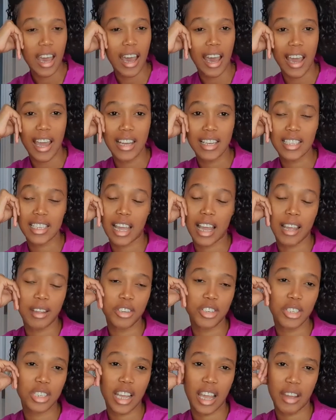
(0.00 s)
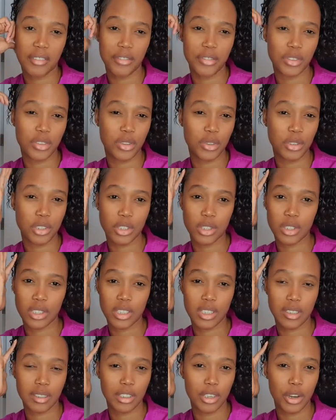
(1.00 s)
And I just have
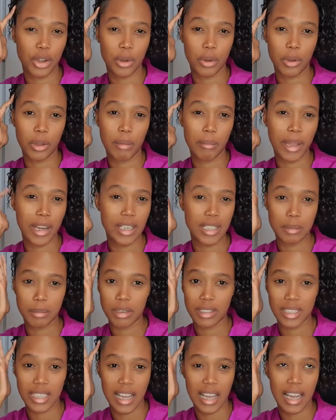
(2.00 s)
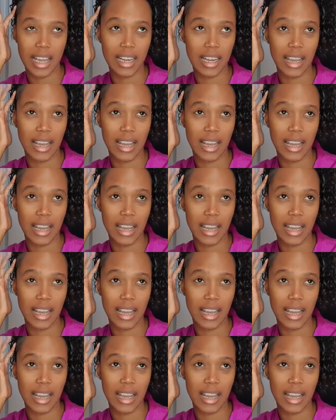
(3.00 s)
to commend them on that.